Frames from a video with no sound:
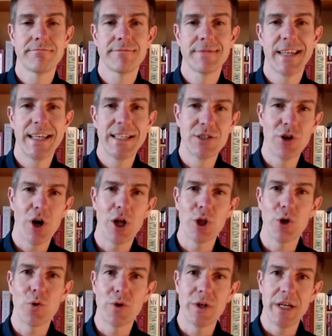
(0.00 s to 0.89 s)
He's not
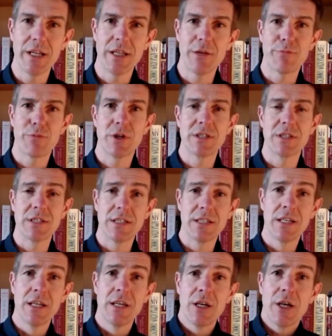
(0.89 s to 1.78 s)
alone in the prison.
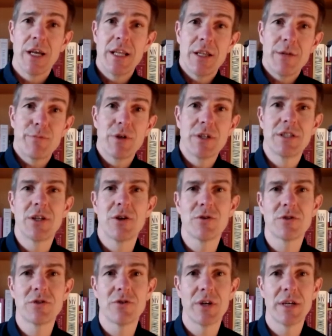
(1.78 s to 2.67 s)
In the prison
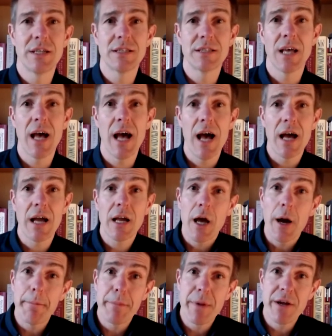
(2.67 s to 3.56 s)
also is a
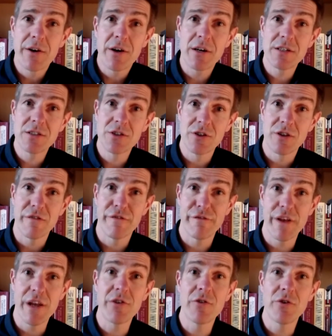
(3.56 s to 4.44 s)
cupbearer to the
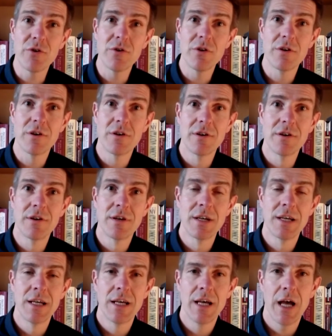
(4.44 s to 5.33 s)
Pharaoh
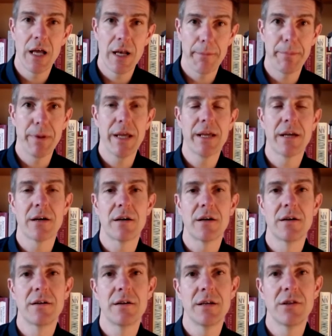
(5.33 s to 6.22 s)
and a baker
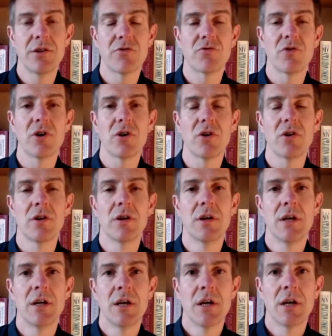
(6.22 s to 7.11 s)
in the royal
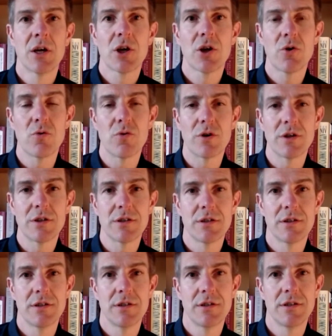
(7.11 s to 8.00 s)
court.
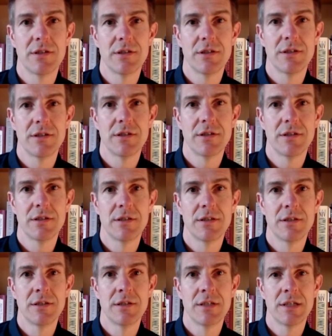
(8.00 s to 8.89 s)

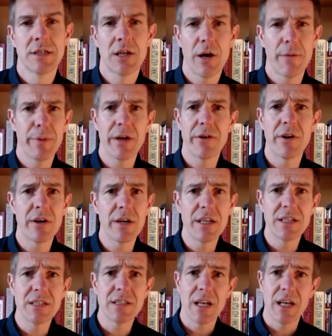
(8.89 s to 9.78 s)
Cupbearer
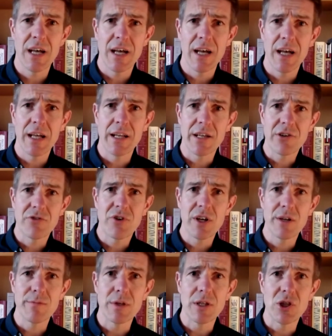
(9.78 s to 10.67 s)
is an
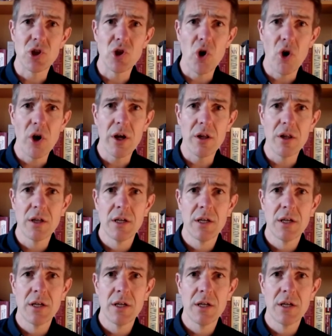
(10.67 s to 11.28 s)
incredibly loyal